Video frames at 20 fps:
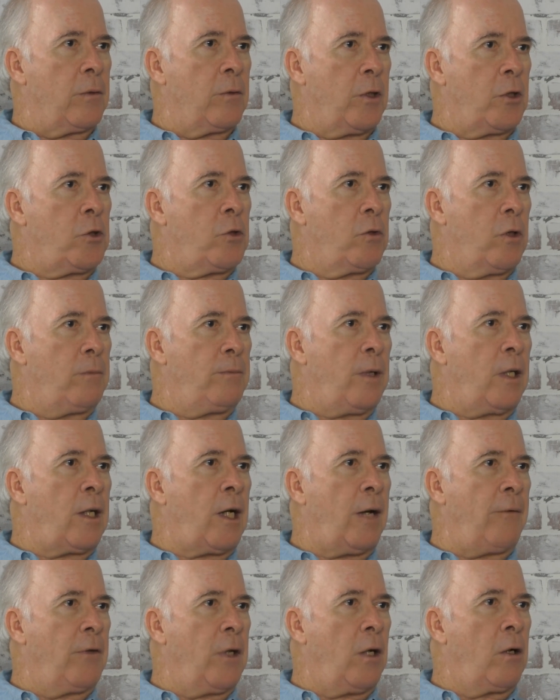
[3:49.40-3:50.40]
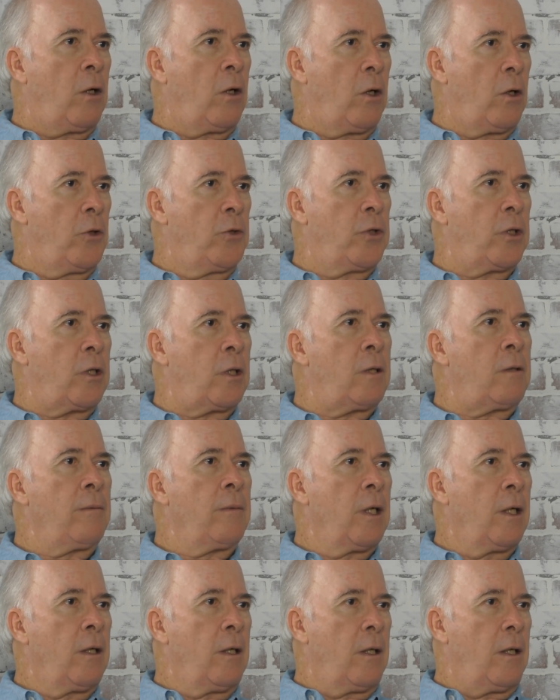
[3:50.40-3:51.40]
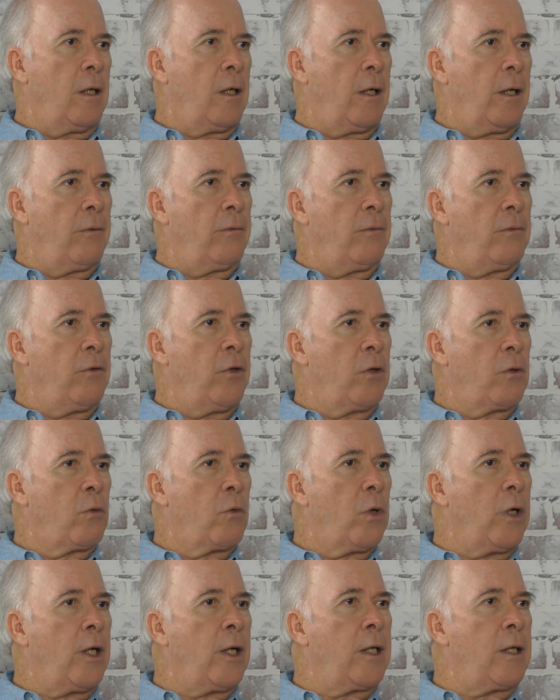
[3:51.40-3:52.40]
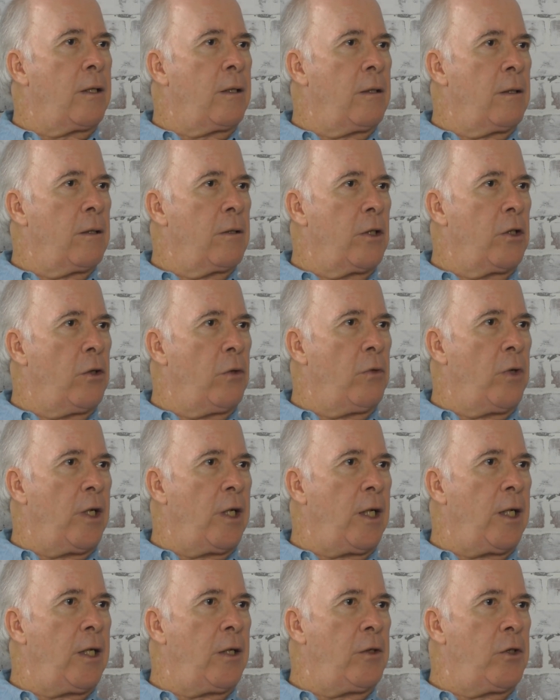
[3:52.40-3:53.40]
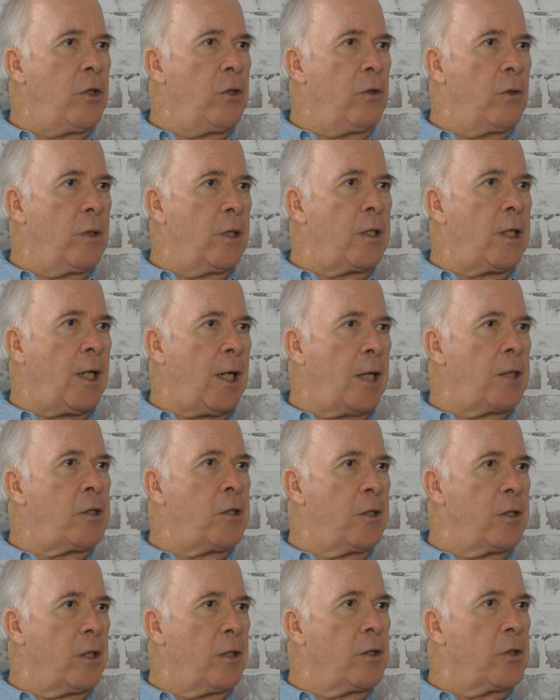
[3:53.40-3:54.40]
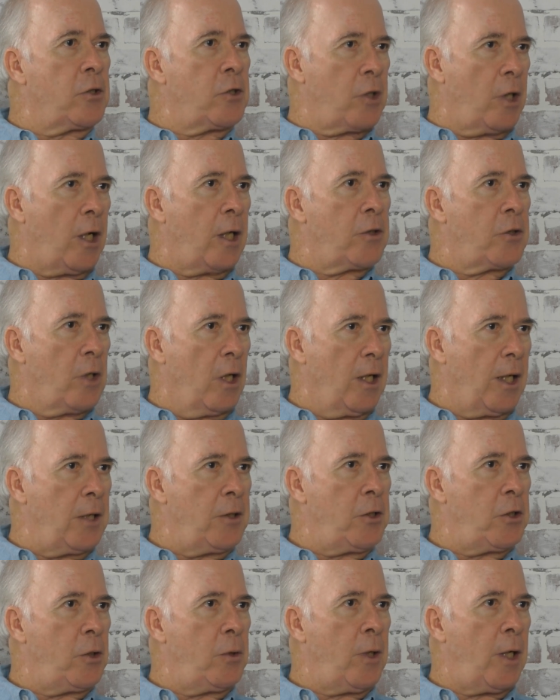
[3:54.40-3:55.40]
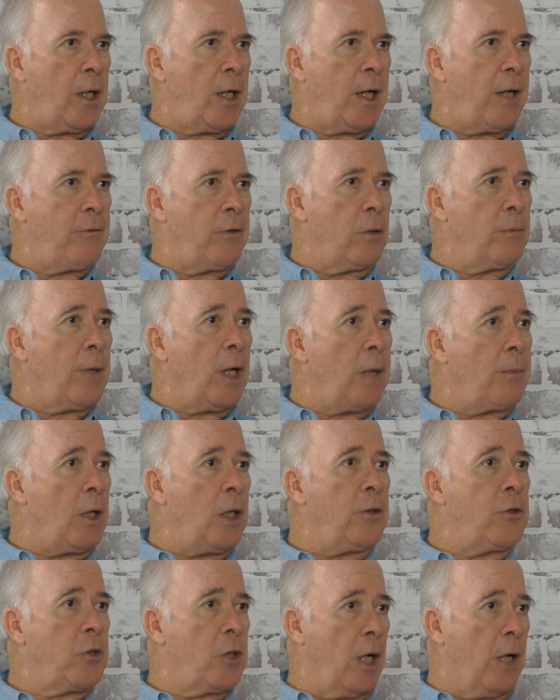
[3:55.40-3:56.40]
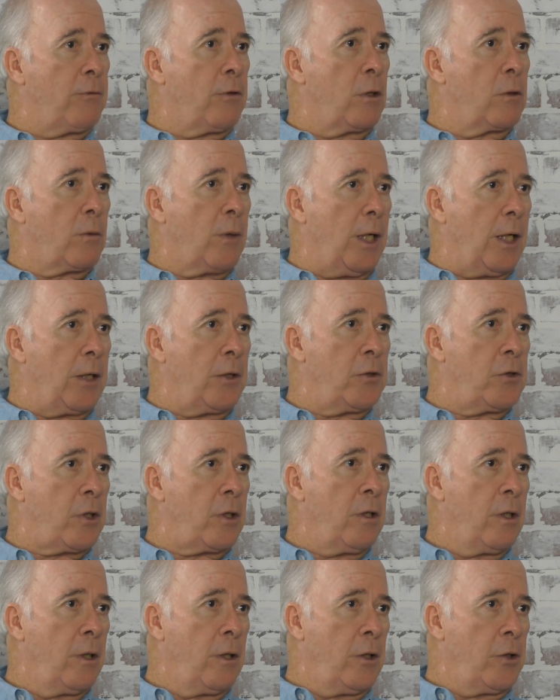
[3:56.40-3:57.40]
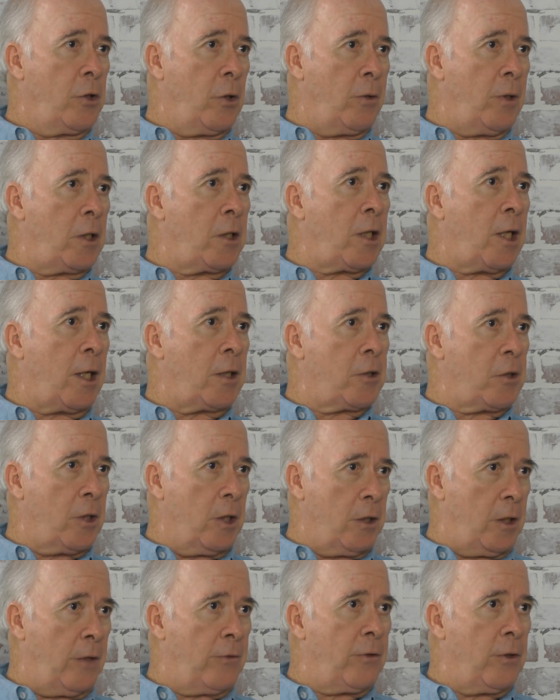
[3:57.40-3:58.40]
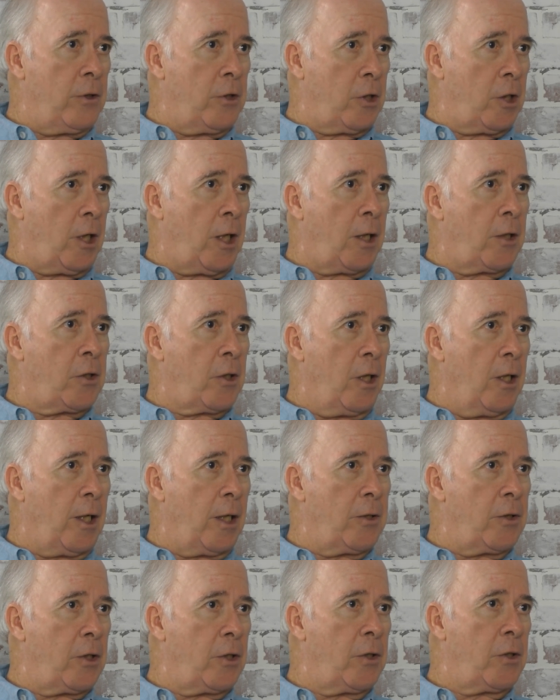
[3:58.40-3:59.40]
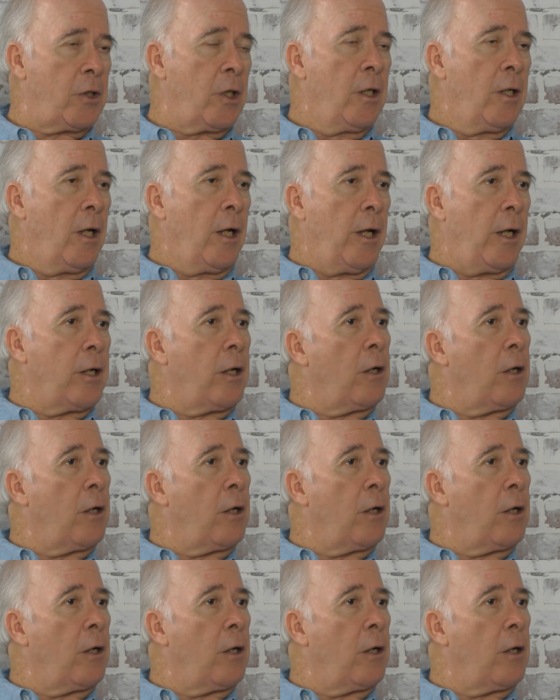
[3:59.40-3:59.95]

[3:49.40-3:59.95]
which would have the holder, the ring you need to attach it to the size lens you have, or maybe several rings to attach to different size lenses, and